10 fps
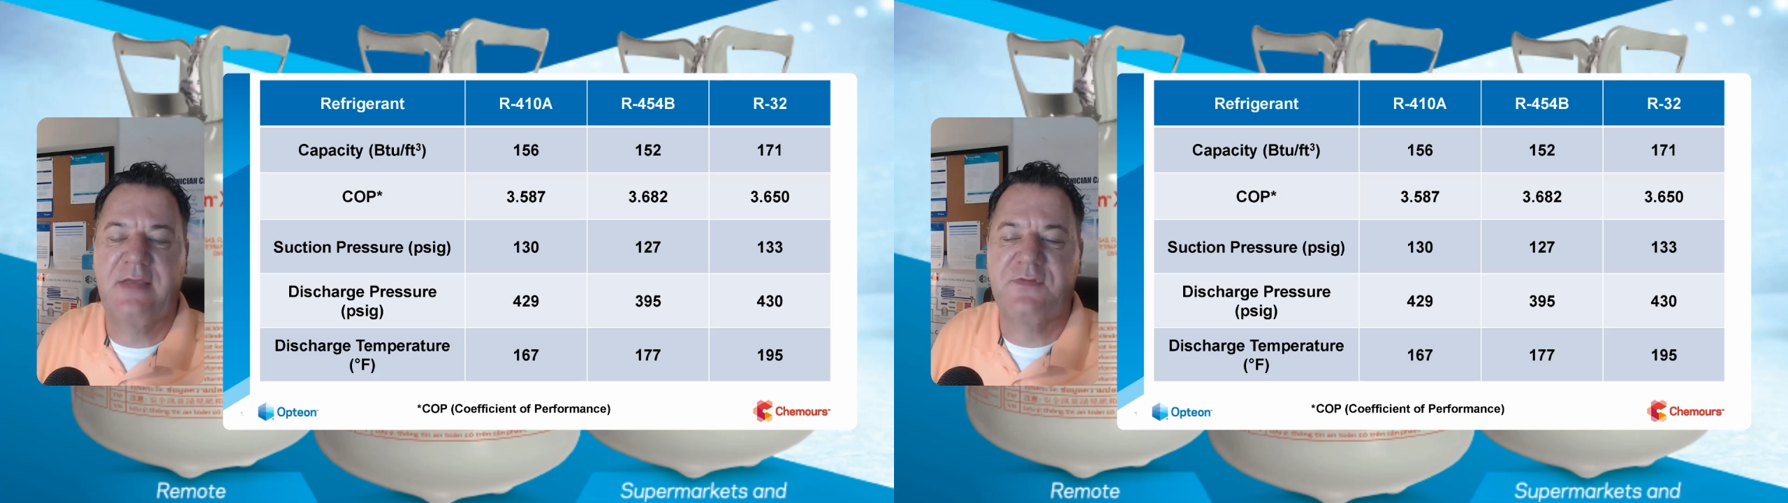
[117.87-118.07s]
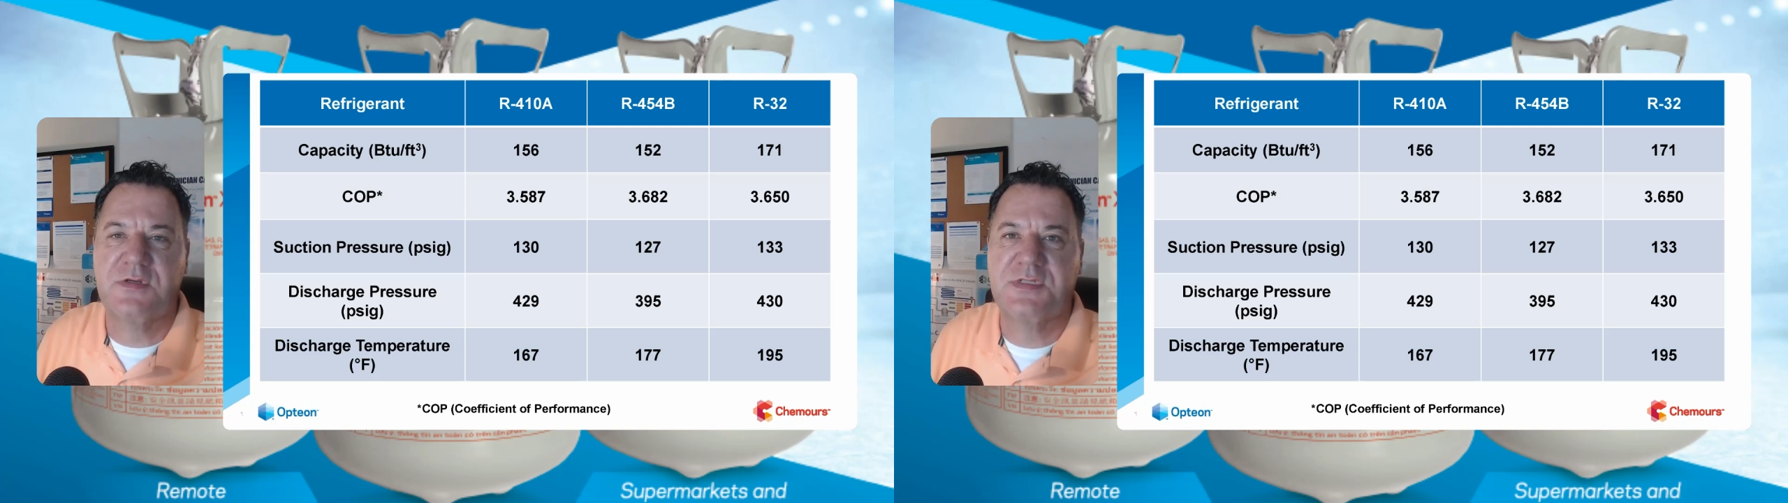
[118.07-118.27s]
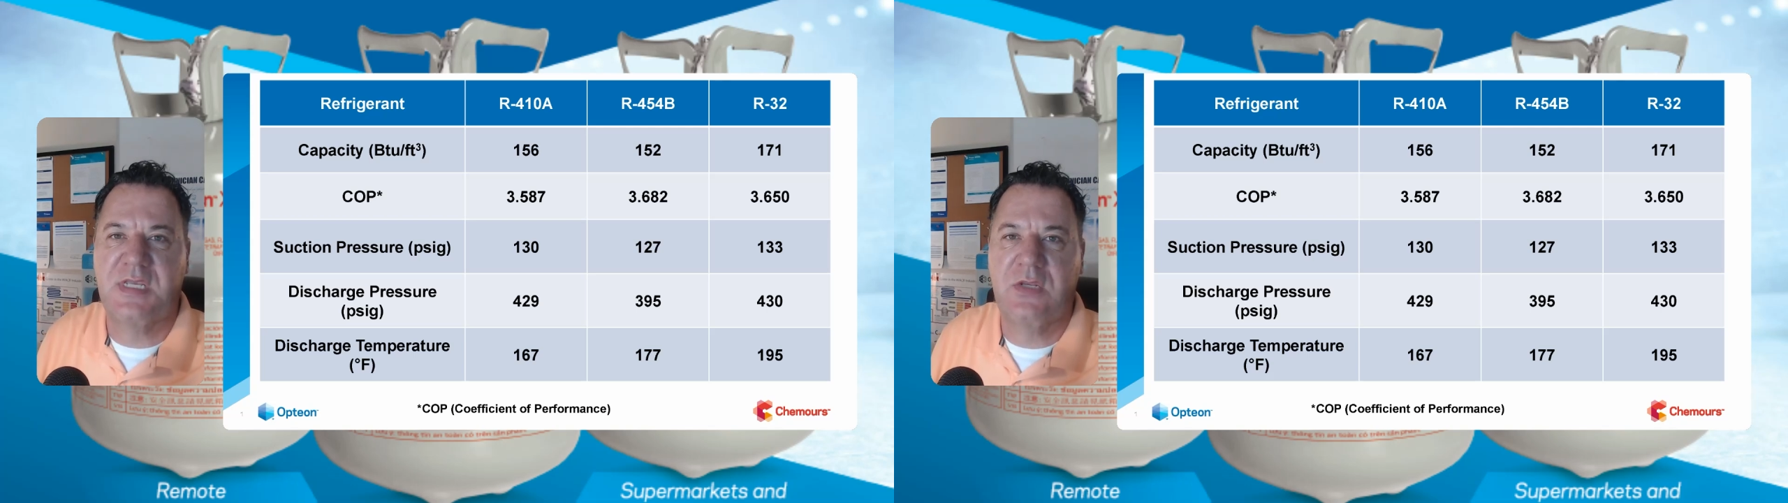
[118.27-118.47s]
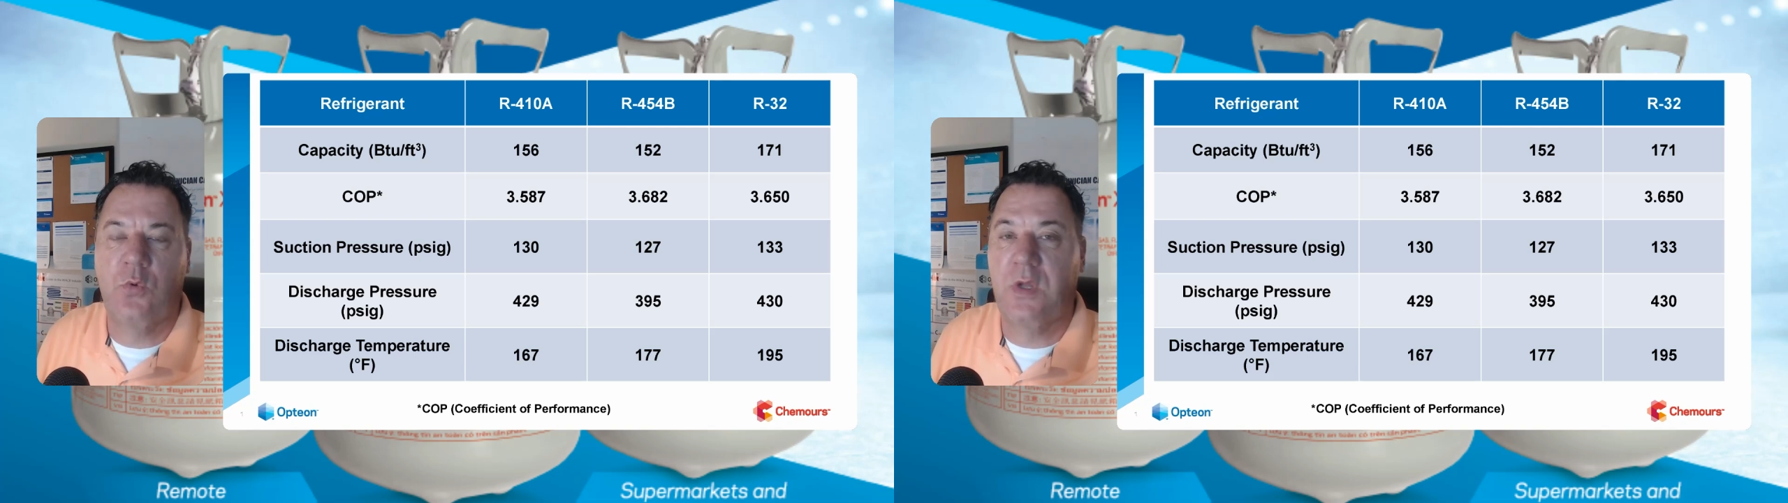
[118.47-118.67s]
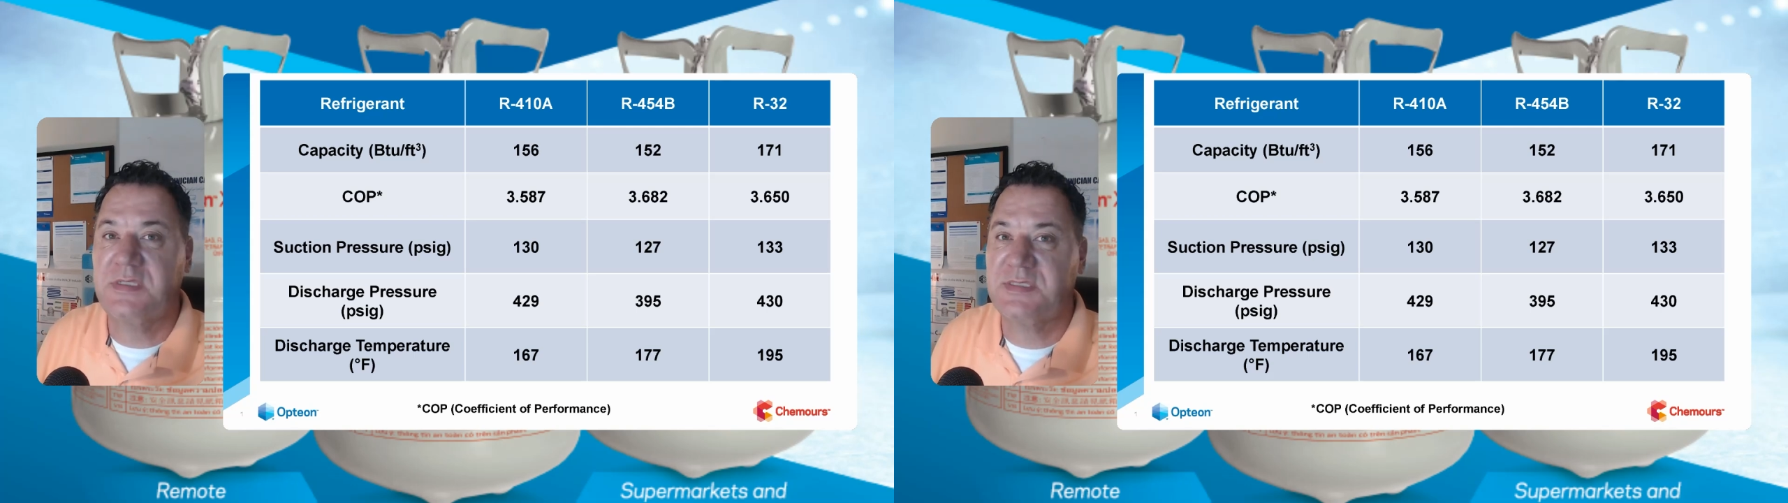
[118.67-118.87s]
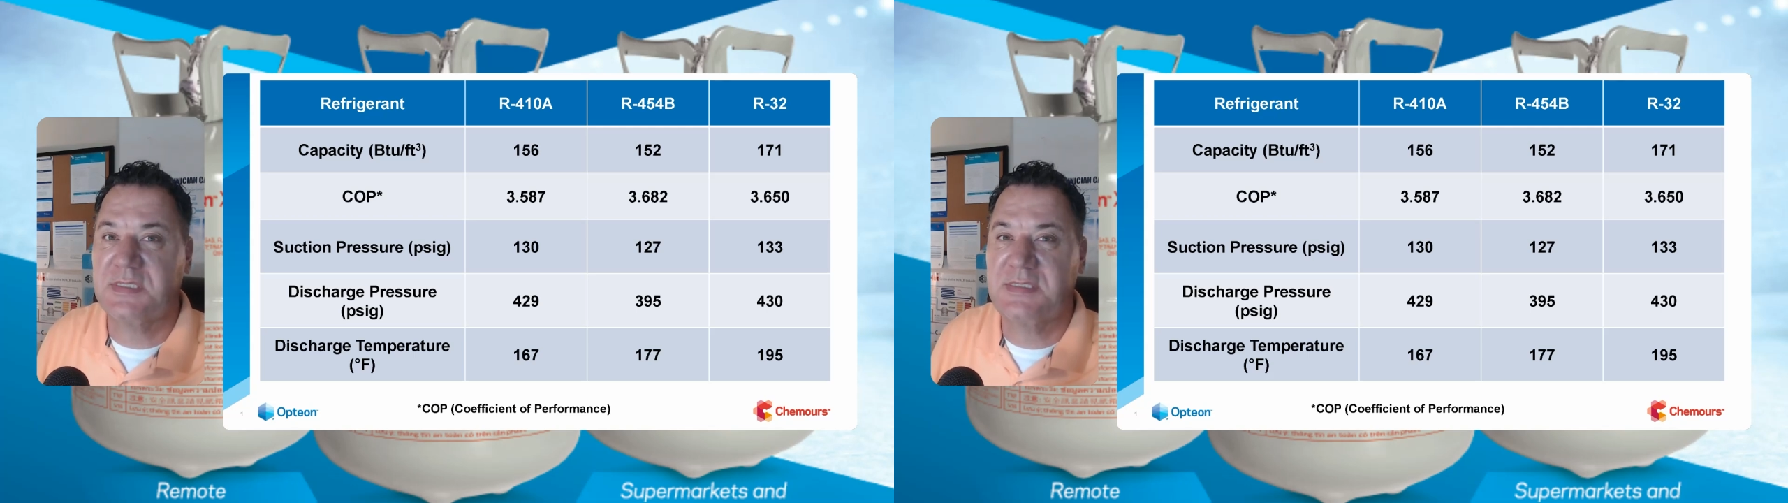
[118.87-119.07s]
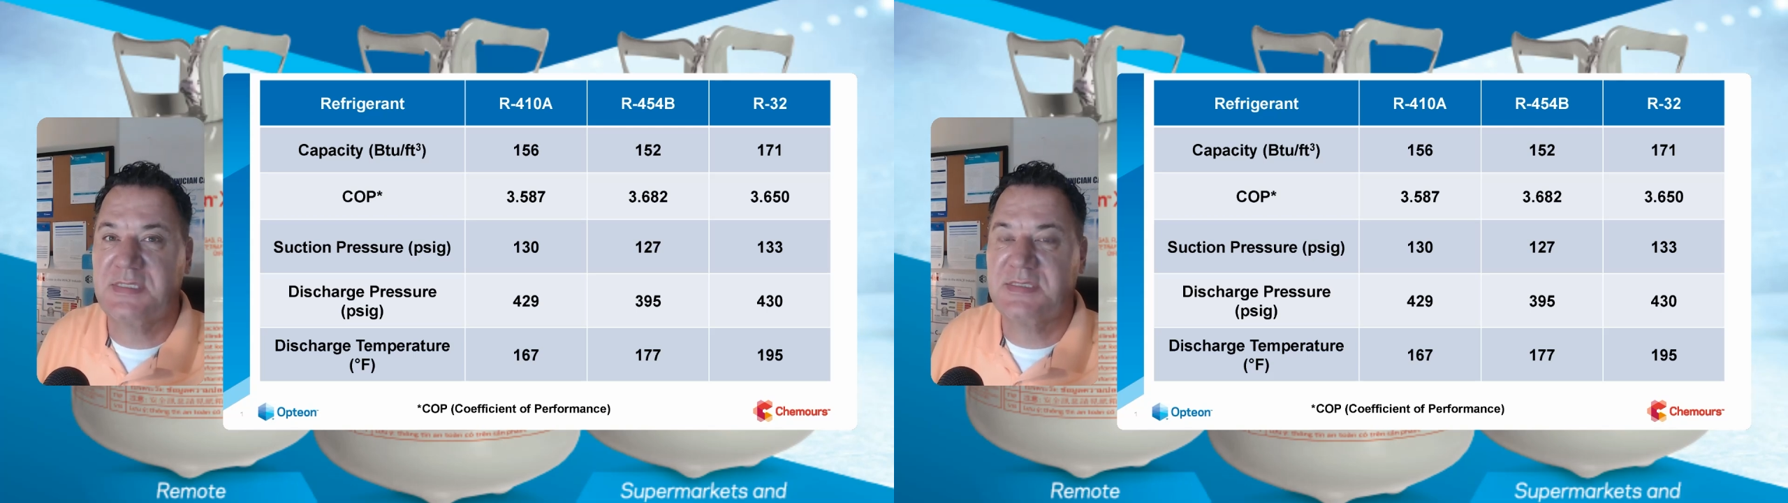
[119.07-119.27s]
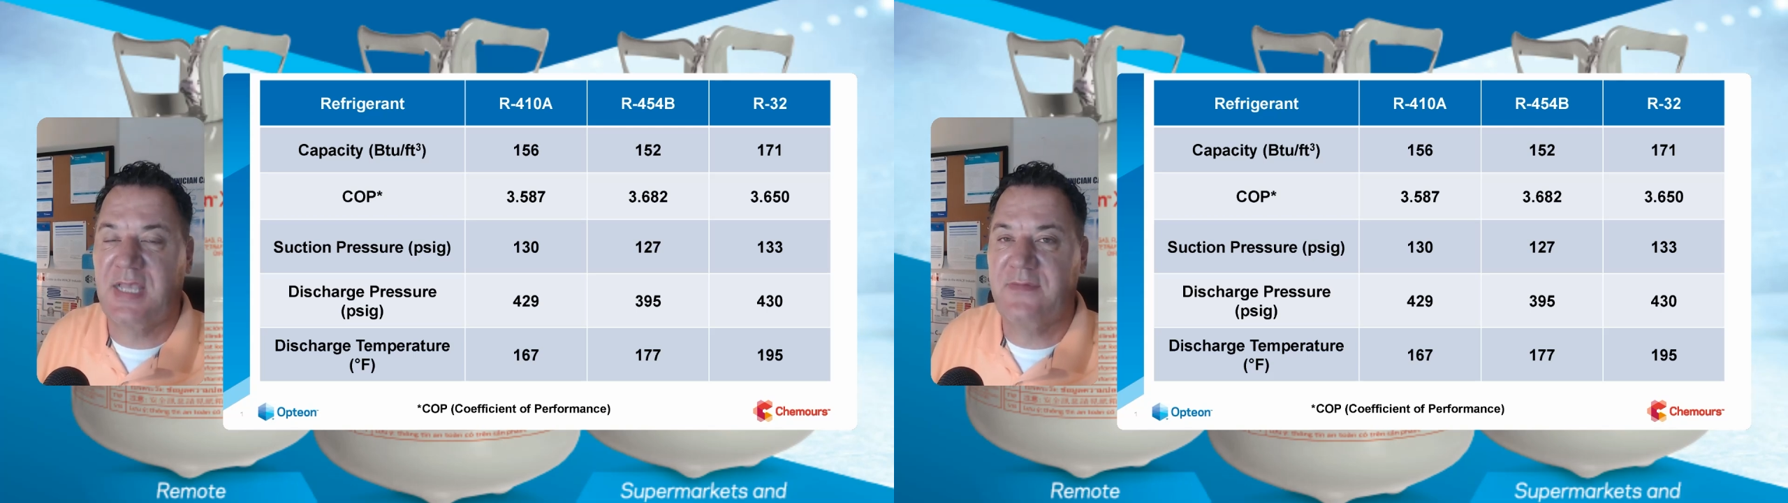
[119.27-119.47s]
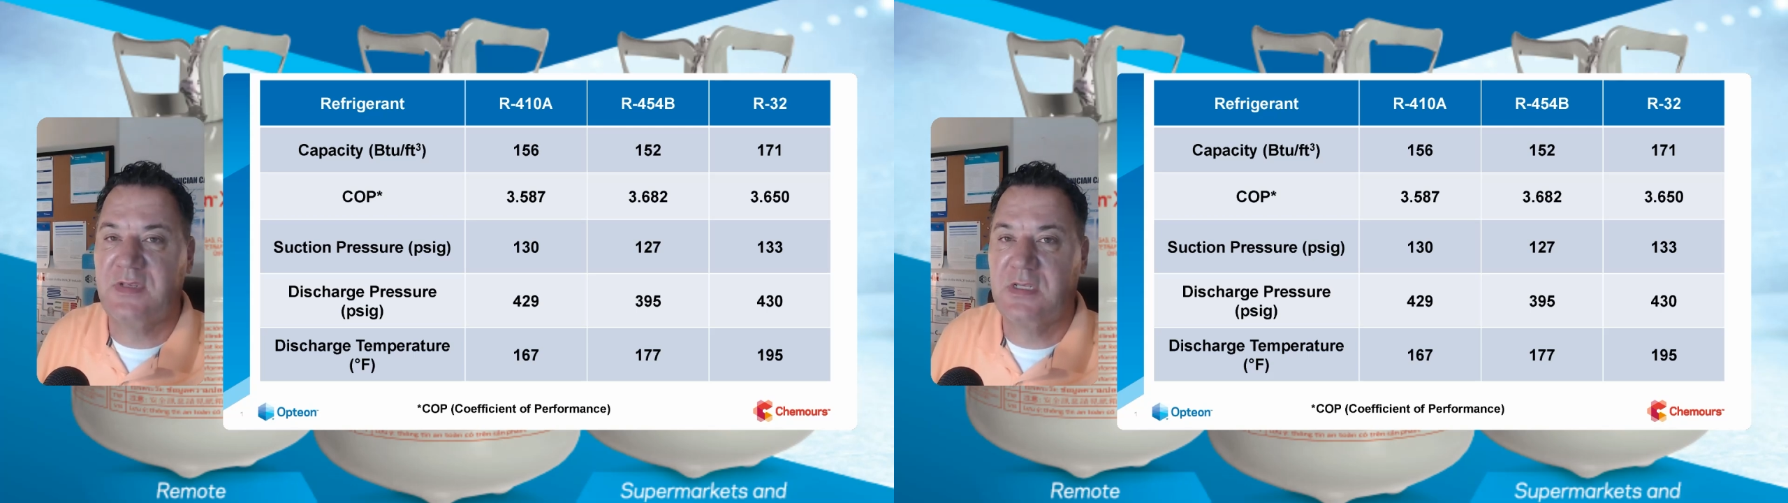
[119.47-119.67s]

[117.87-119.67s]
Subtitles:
if you're seeing 167